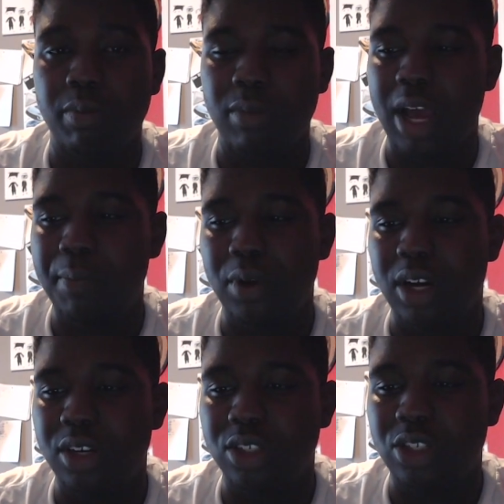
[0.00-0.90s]
Might put
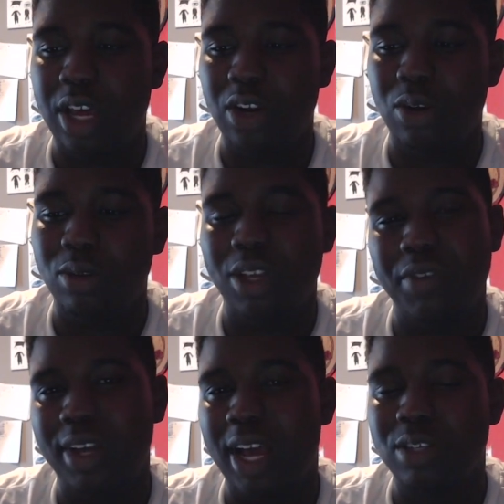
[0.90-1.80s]
on this channel. If
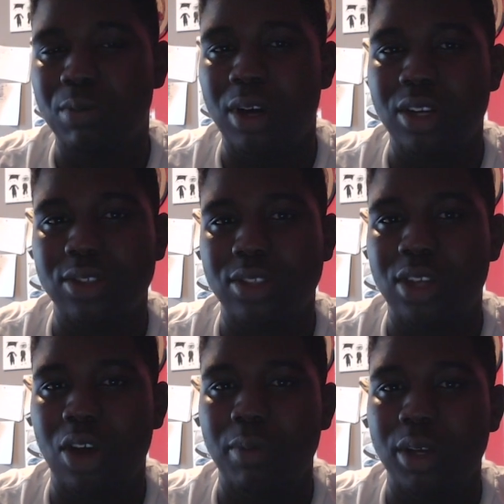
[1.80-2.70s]
you guys want to just
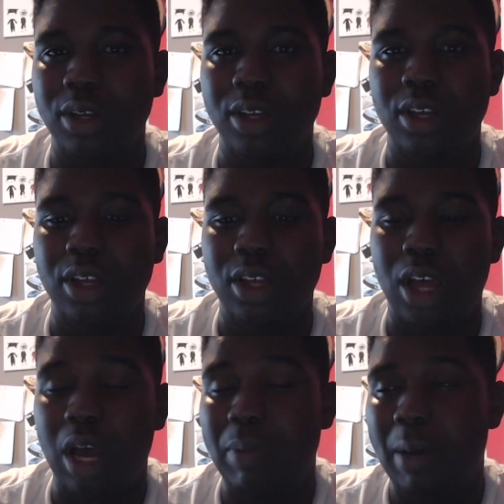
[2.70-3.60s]
tell me,
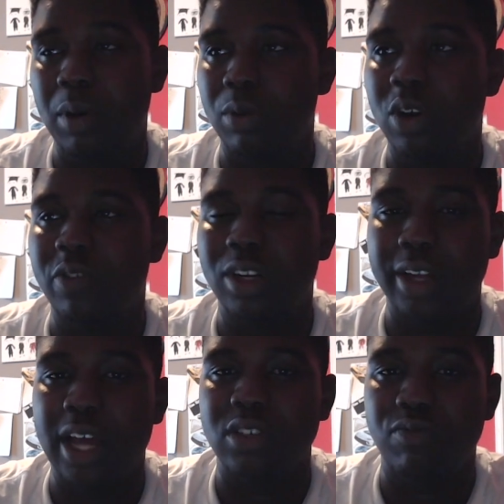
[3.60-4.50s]
I probably will for the
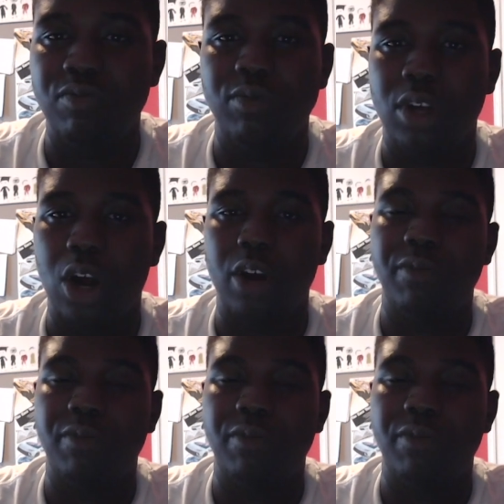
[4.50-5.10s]
last car